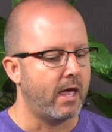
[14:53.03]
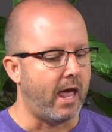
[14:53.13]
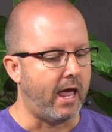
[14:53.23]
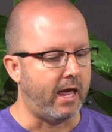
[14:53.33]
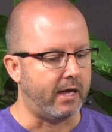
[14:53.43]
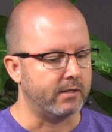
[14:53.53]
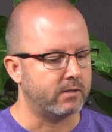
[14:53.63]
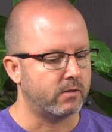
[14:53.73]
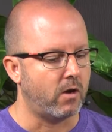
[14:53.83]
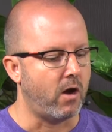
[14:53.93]

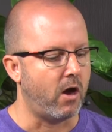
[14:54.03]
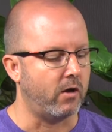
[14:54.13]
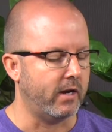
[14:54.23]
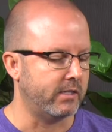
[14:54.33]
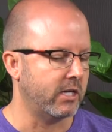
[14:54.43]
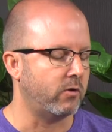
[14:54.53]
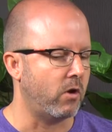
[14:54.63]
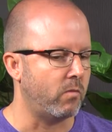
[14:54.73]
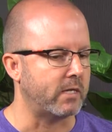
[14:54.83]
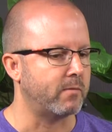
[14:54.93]
and in general,
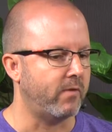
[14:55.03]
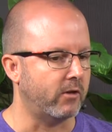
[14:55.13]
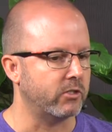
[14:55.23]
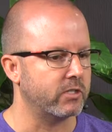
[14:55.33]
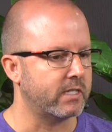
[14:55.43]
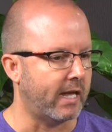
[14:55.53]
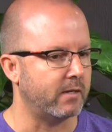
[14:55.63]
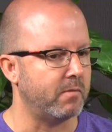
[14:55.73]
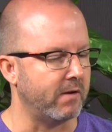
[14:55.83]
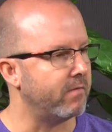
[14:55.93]
our respite vouchers tend
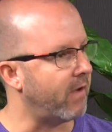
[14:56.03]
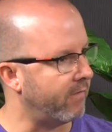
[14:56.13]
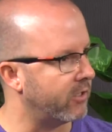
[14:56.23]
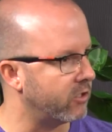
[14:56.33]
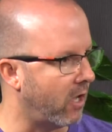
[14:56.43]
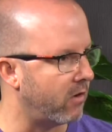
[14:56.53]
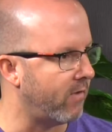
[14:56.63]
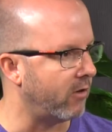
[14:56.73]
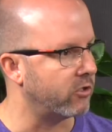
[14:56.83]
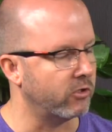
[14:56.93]
to be $500
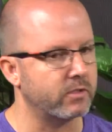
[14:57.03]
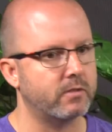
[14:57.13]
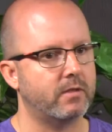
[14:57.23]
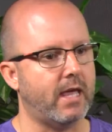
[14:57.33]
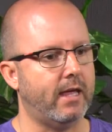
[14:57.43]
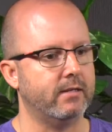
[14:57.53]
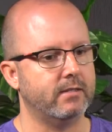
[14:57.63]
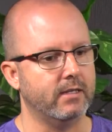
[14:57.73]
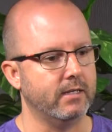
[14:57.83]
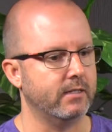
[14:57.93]
vouchers. That
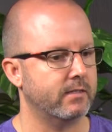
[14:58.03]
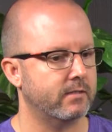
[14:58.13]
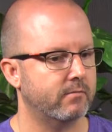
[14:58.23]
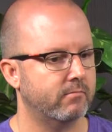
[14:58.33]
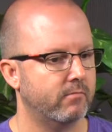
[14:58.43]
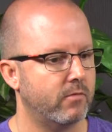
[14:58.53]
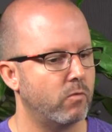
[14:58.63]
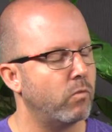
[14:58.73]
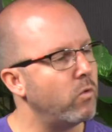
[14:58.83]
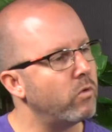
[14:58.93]
is
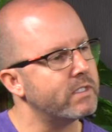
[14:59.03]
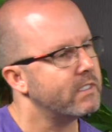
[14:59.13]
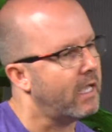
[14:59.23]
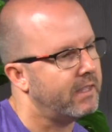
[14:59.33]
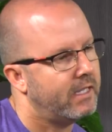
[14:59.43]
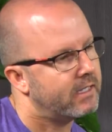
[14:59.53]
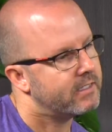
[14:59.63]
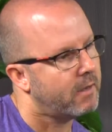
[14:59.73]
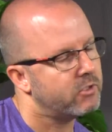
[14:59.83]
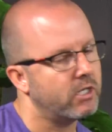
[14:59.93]
the rule, it's not the
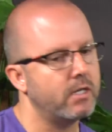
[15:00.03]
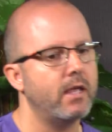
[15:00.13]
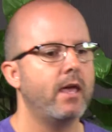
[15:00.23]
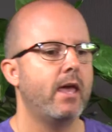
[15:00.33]
exception.